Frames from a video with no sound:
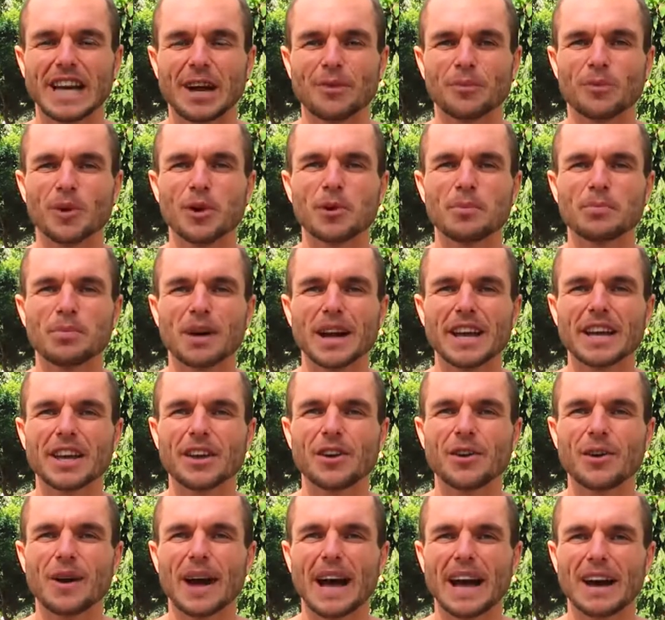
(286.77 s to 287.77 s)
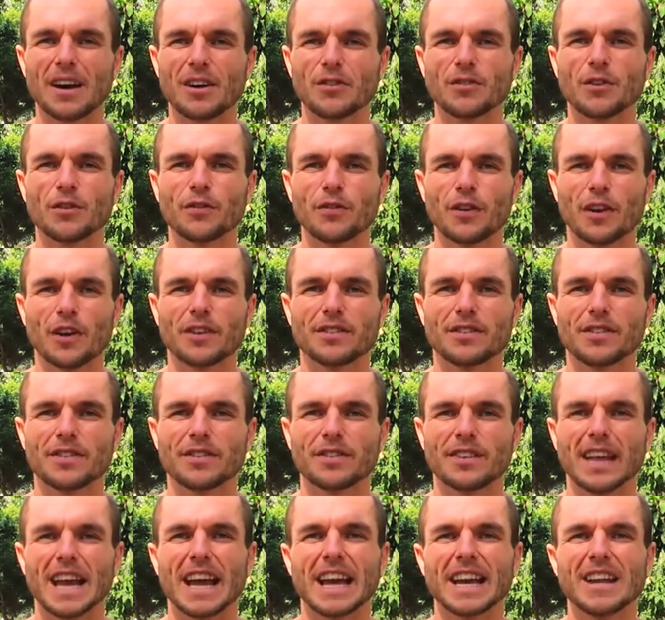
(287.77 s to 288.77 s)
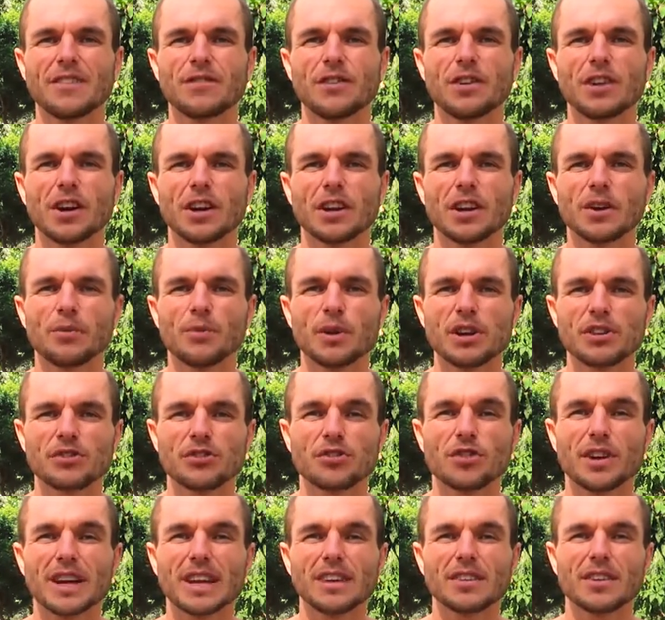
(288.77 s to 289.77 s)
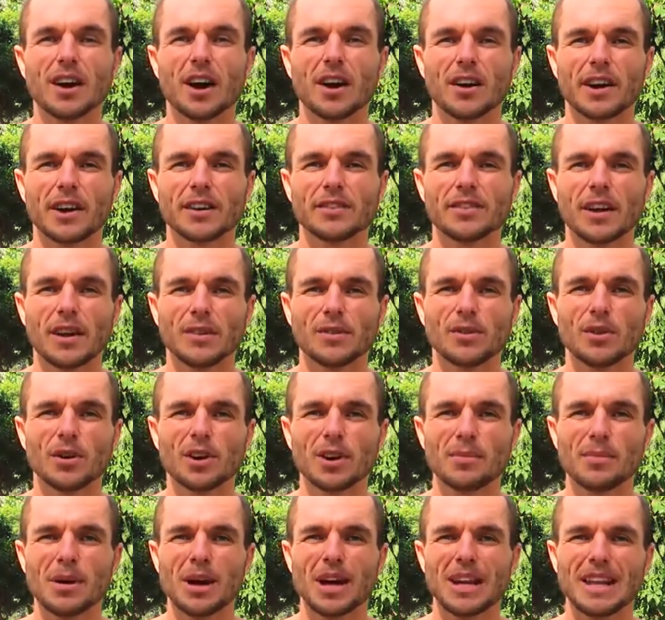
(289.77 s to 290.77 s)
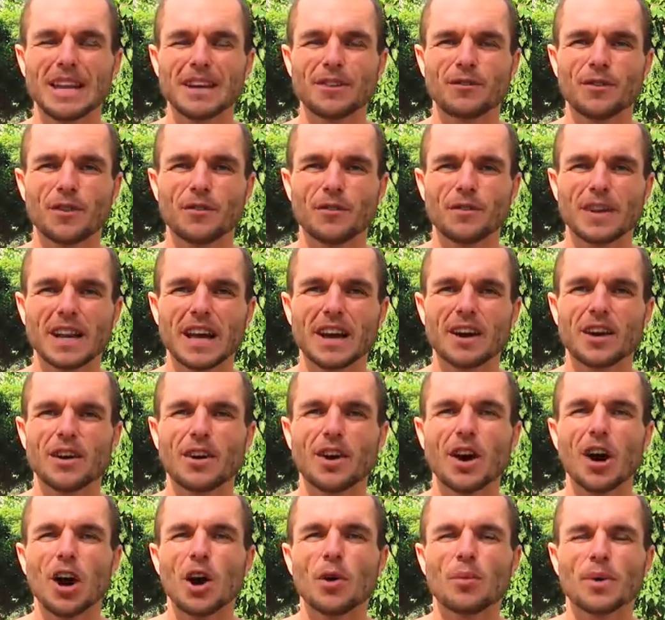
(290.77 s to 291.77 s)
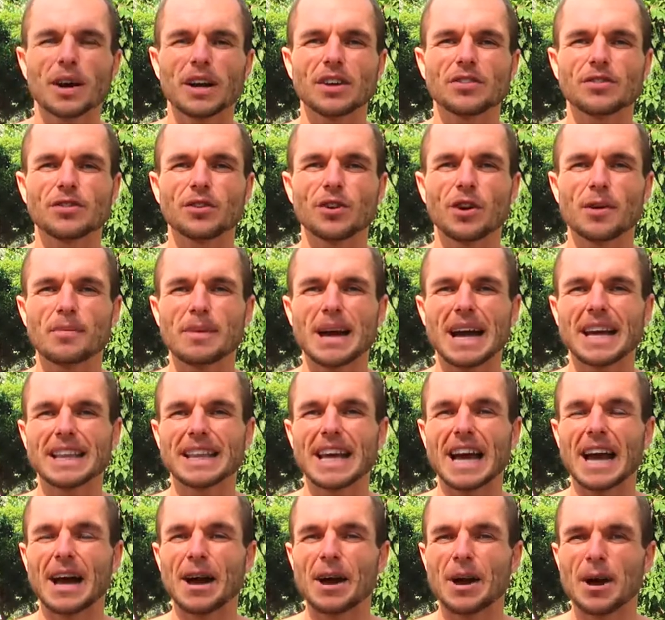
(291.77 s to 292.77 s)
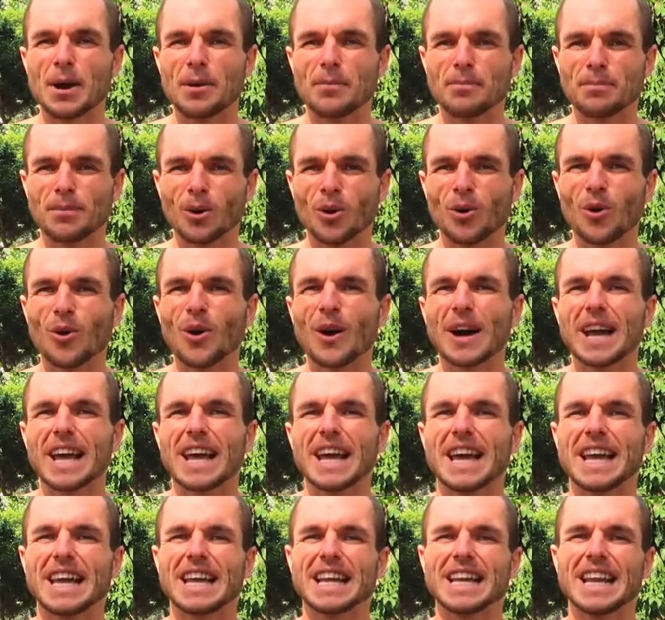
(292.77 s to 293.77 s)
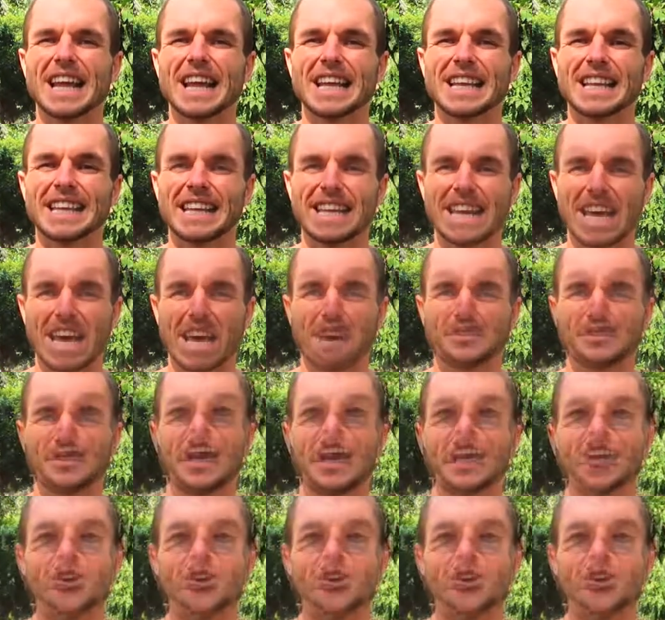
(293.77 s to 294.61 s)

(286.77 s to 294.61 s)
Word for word: That will break you out of a fasted state. And if you don't know which drinks are accepted, I'm gonna put a link for a video where I'll talk about that more in depth.